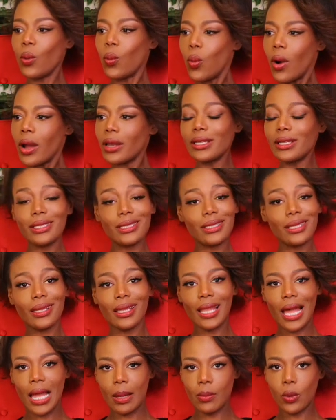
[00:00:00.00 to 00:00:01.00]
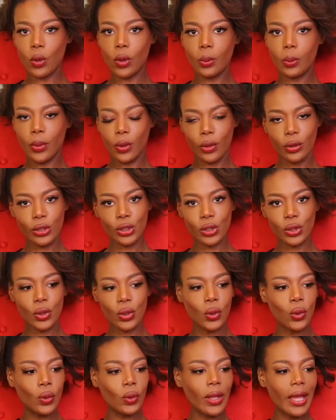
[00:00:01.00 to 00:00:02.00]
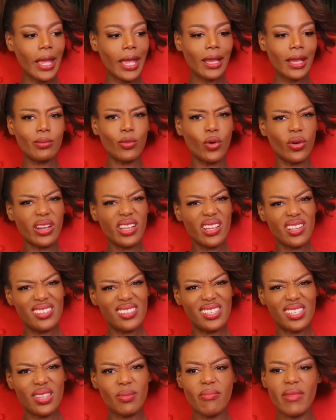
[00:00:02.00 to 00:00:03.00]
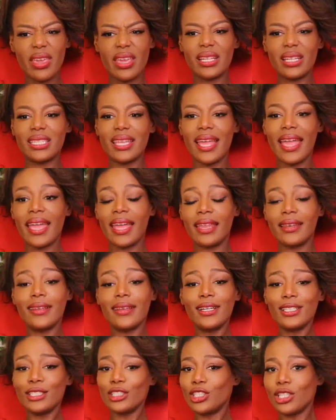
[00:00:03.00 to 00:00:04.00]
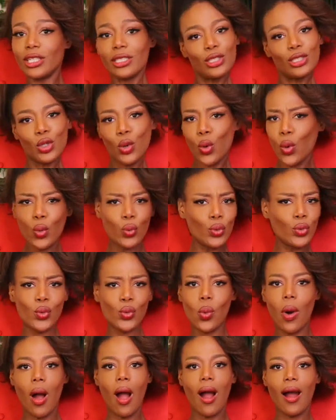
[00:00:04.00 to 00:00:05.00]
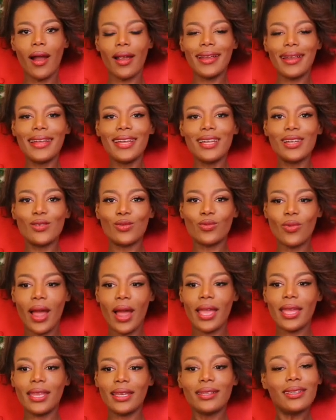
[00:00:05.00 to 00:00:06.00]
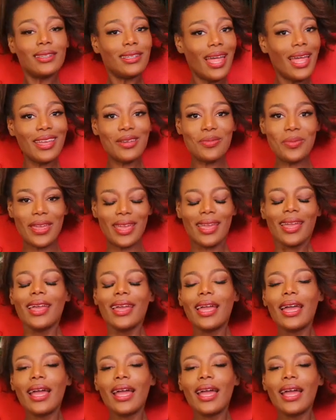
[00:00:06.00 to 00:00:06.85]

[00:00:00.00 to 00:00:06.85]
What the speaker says: One is a lot more personal and more intimate and just who you are, right? Like me.